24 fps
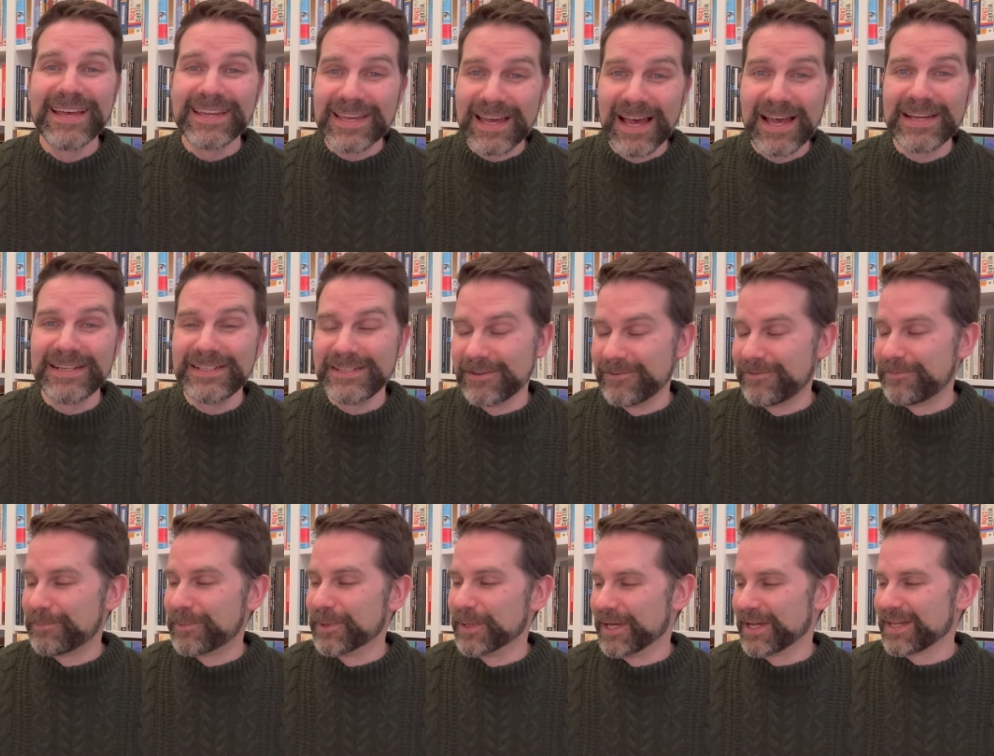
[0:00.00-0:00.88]
kind
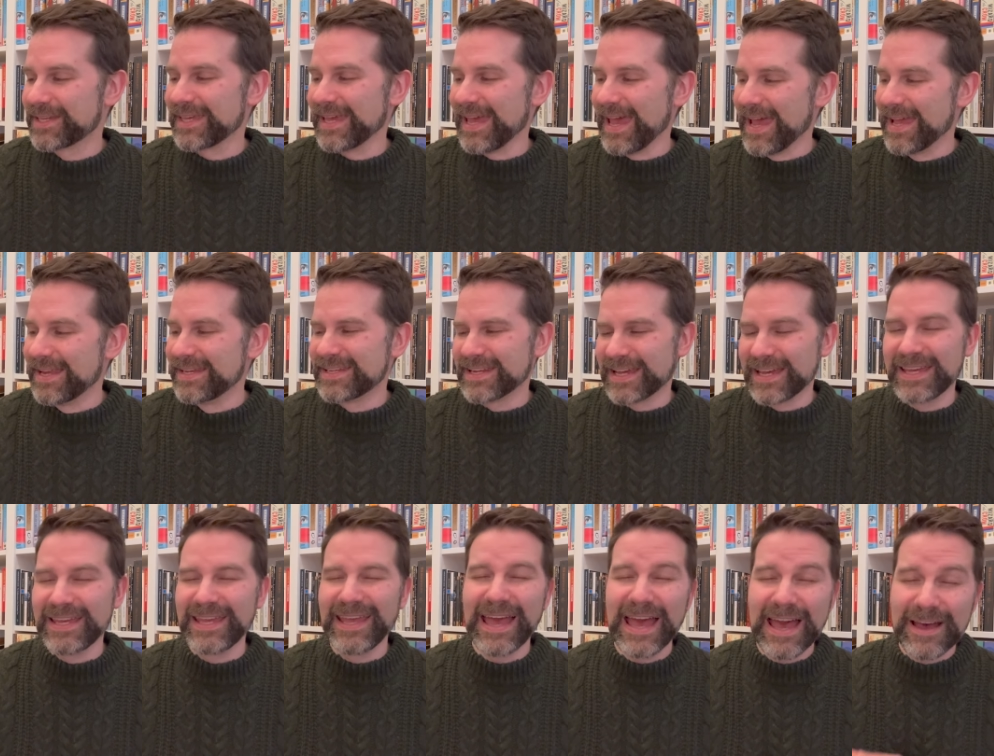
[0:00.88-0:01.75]
of book. And
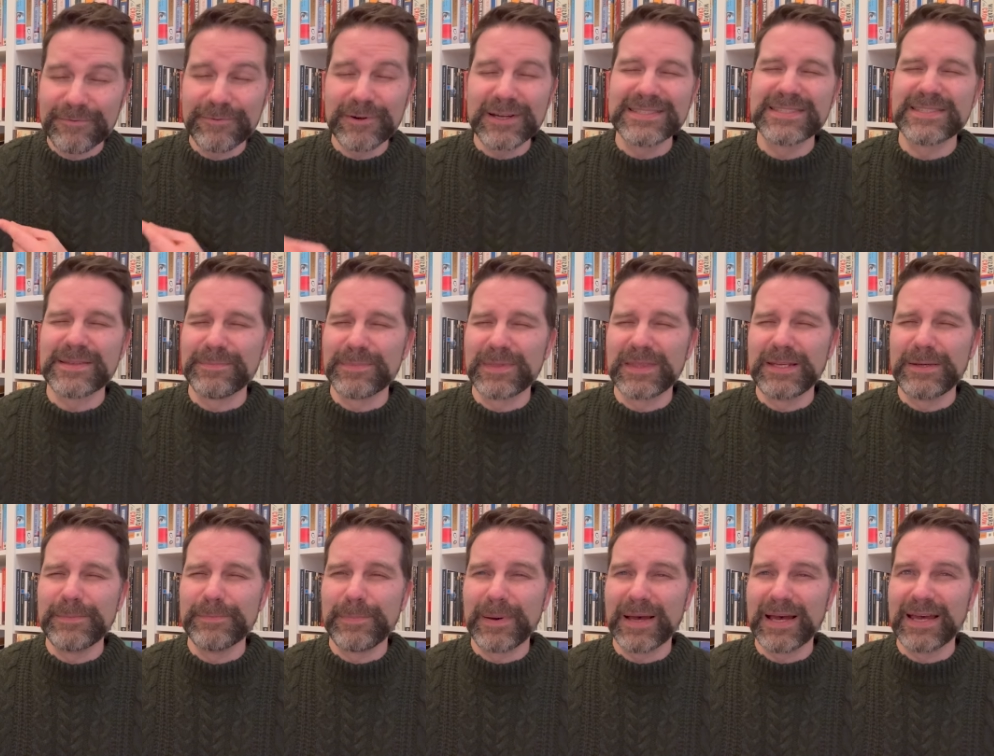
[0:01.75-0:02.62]
I have read
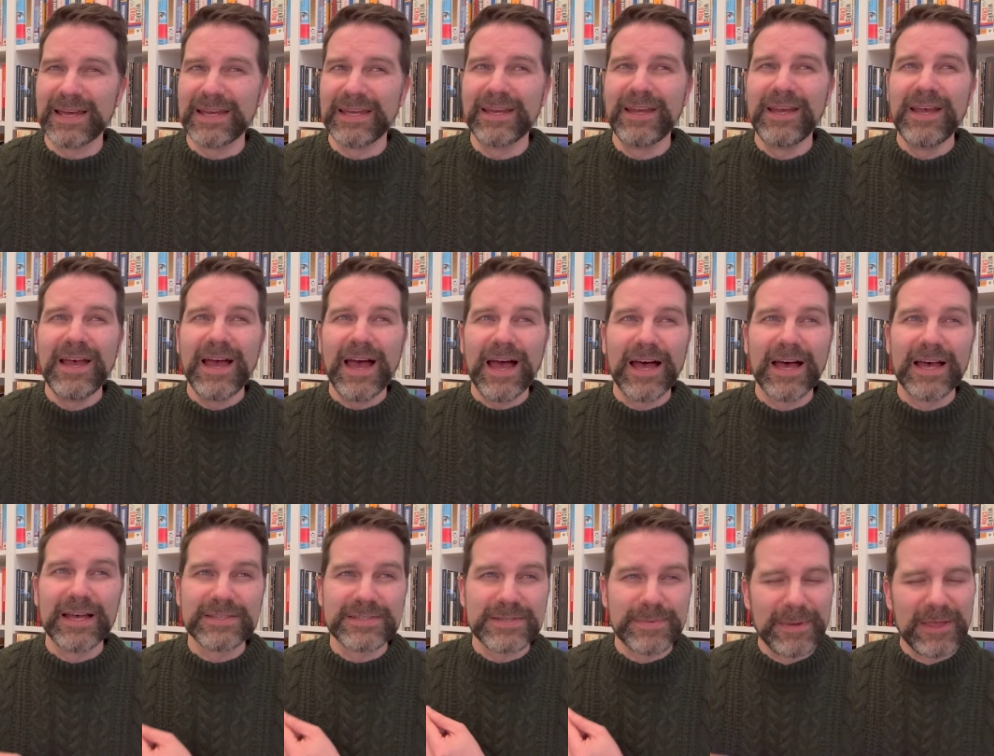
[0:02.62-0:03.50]
something by
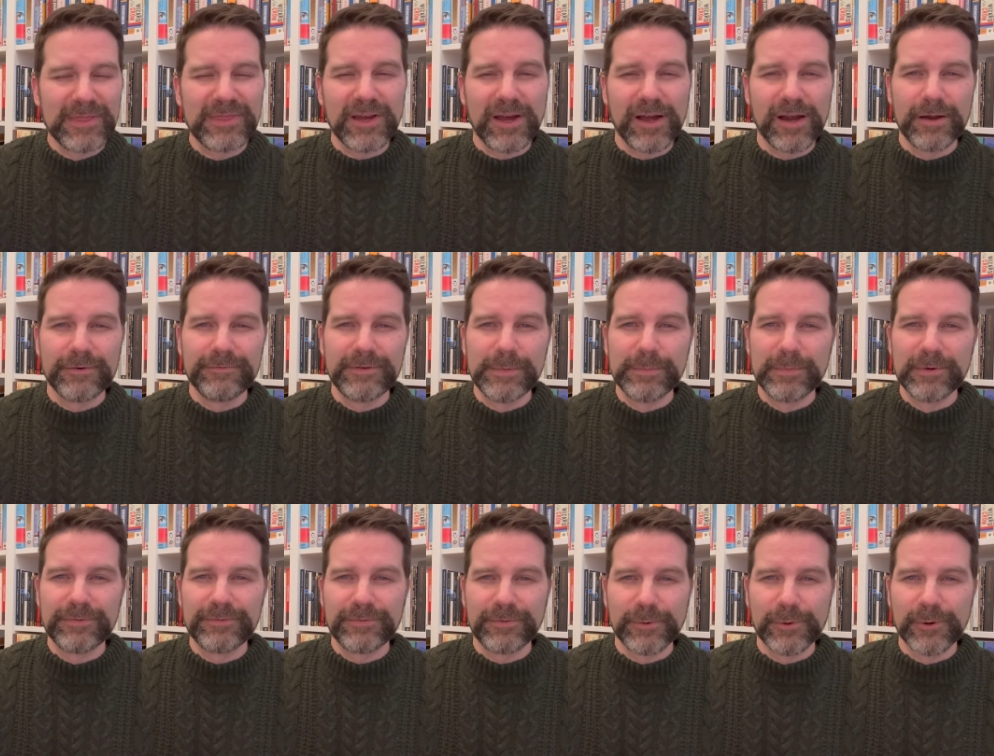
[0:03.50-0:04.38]
uh, Samantha Harvey
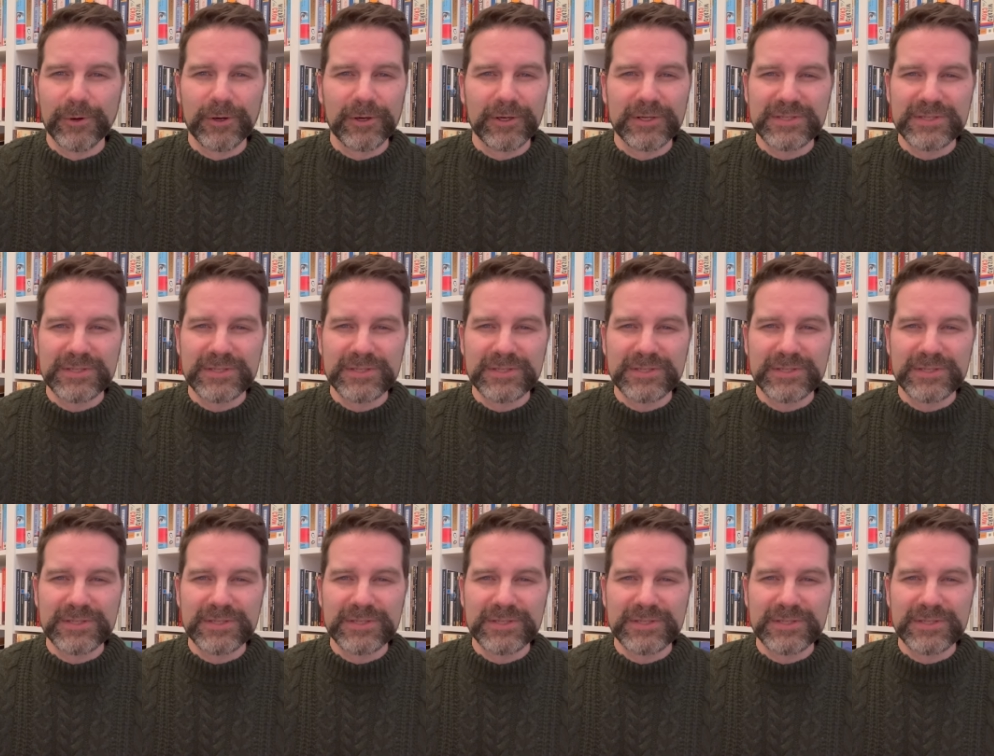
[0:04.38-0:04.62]
before.